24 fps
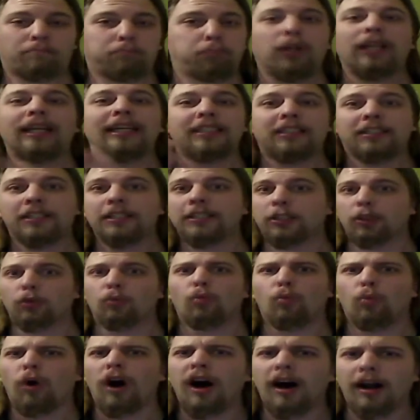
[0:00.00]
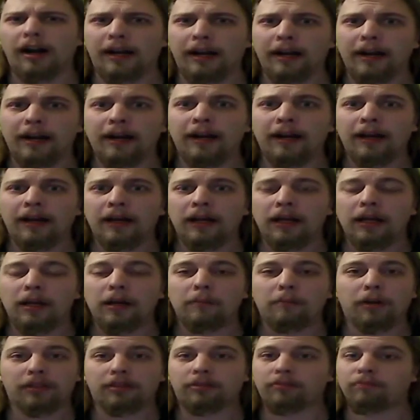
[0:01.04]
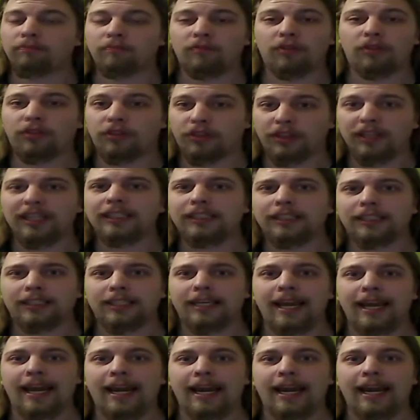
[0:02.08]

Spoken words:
PlayStation 1. But this